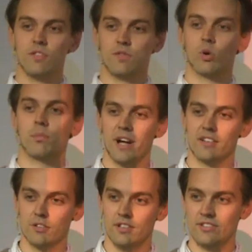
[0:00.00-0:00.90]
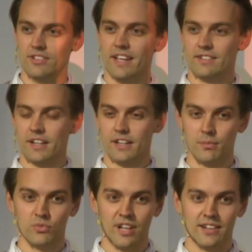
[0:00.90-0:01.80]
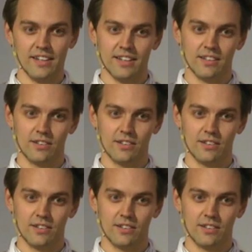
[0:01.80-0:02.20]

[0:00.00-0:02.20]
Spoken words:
format of this data that I'm sending,